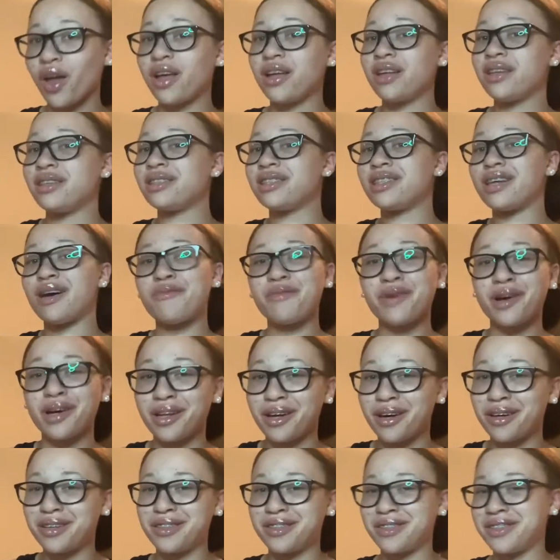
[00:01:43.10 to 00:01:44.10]
somewhere
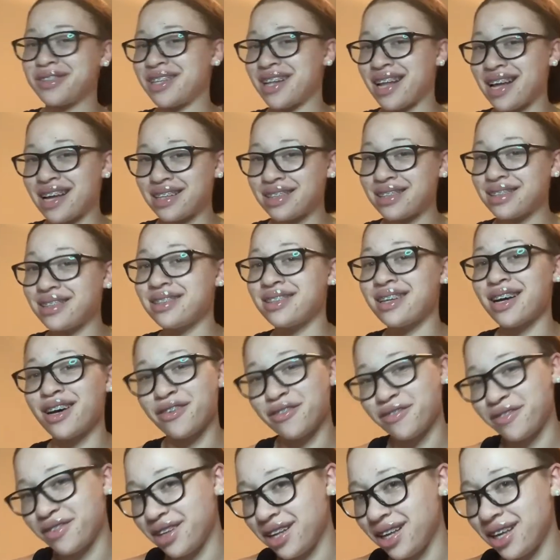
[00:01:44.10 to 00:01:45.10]
along those lines,
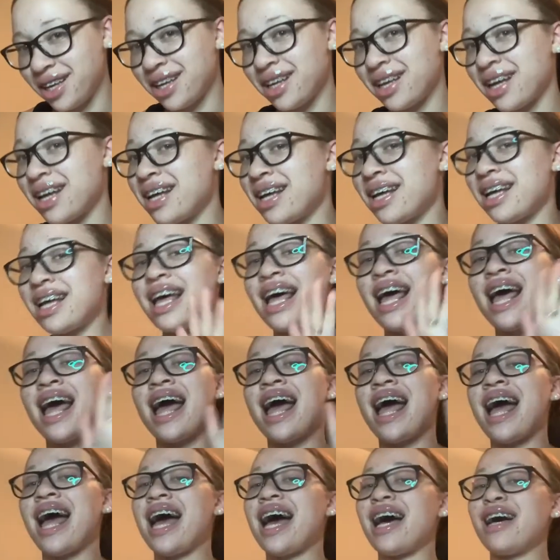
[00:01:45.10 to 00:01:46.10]
hopefully.
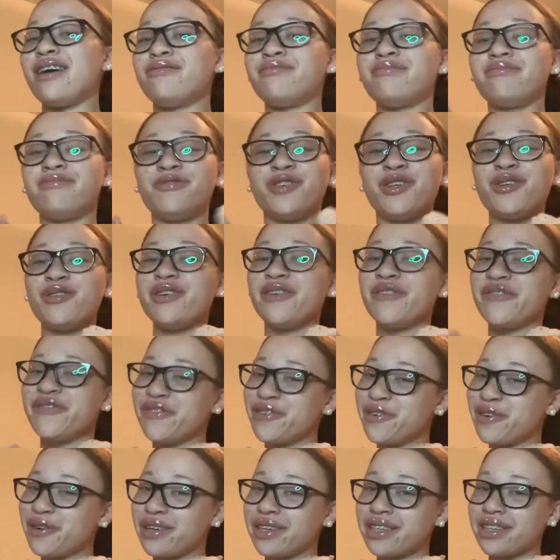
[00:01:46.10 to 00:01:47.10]
I'm rooting
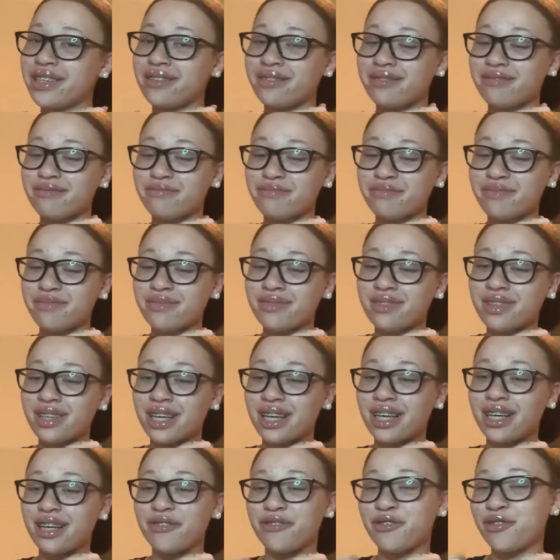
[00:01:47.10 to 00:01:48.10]
for
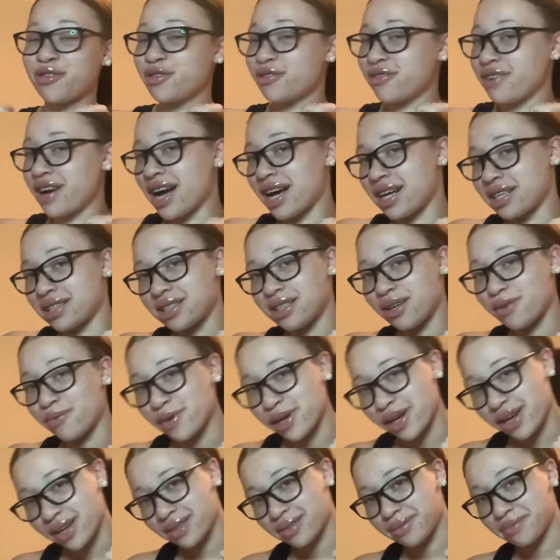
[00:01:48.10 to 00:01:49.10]
a full ride
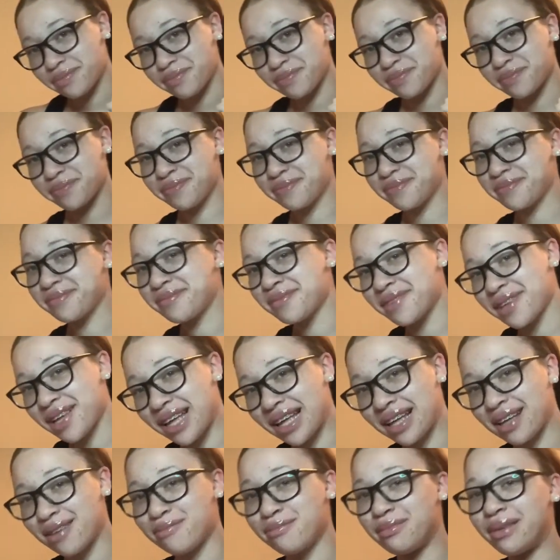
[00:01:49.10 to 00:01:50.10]
somewhere,
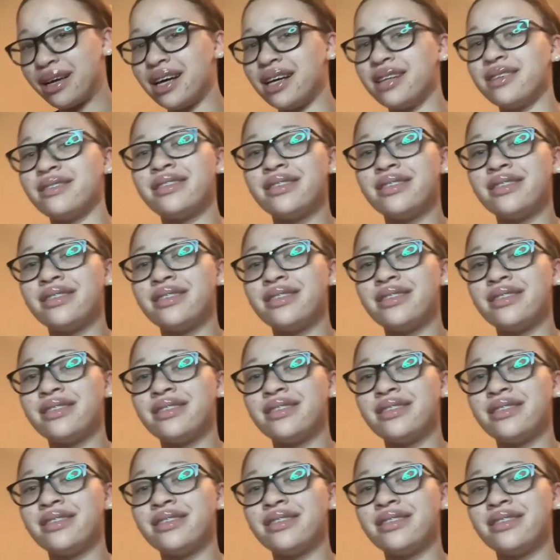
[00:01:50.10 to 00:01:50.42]
but